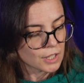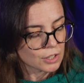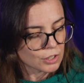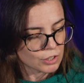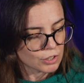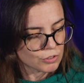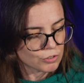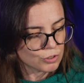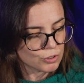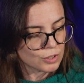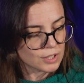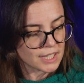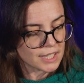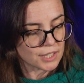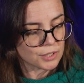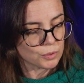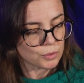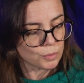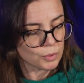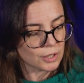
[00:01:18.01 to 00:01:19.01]
Gertrude
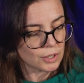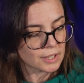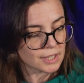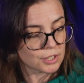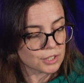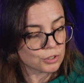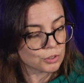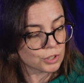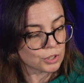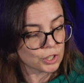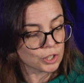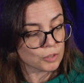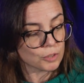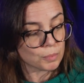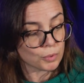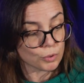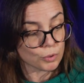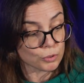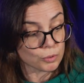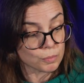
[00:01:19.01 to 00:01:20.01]
set to work sucking up
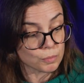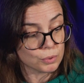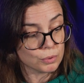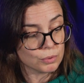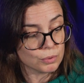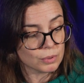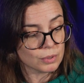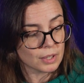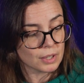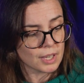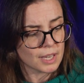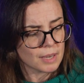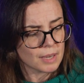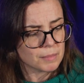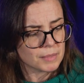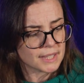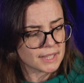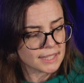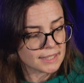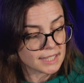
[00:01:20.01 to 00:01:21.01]
all the poo,
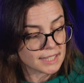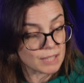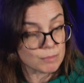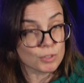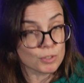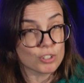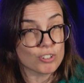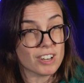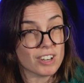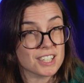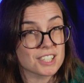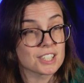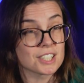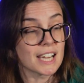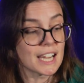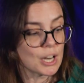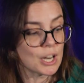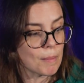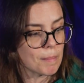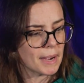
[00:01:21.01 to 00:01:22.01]
but then came a crash
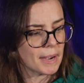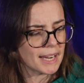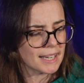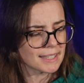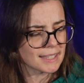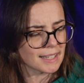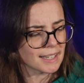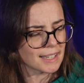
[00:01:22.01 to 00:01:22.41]
and a bang